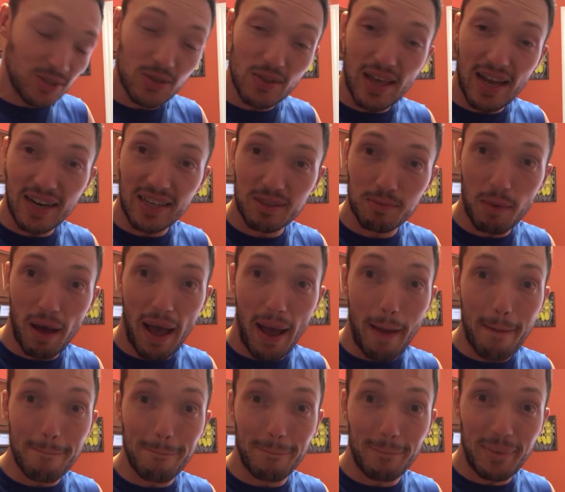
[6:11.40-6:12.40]
So that is
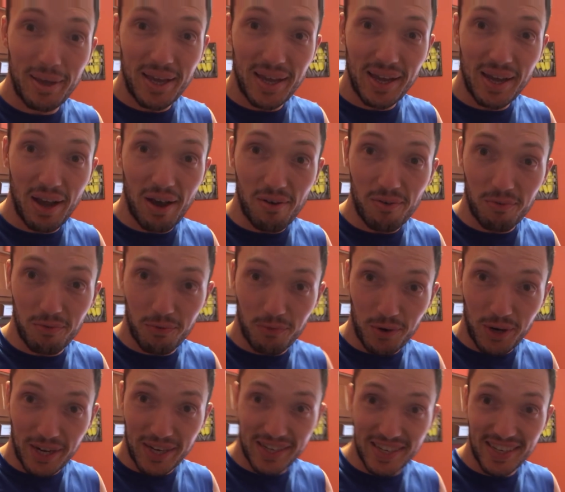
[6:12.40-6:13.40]
my big
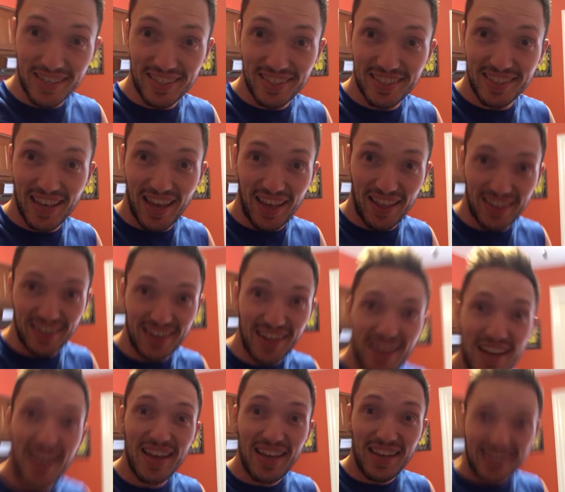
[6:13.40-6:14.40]
friggin' salad.
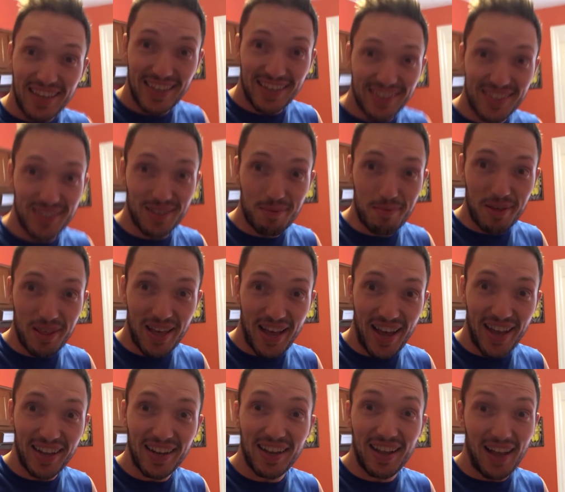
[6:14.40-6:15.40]
Get some of
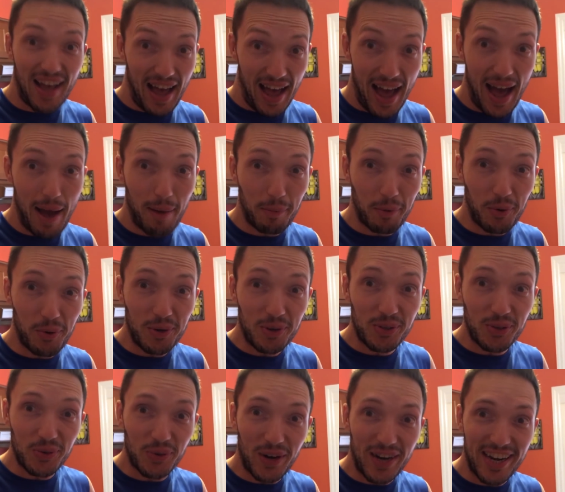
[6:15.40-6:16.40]
that. I'm
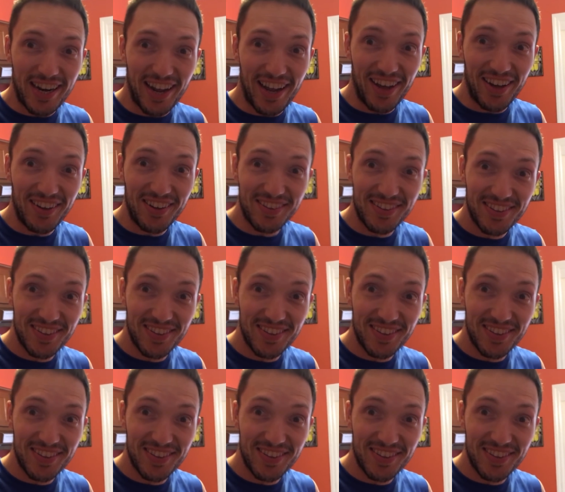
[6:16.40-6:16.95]
going to right now.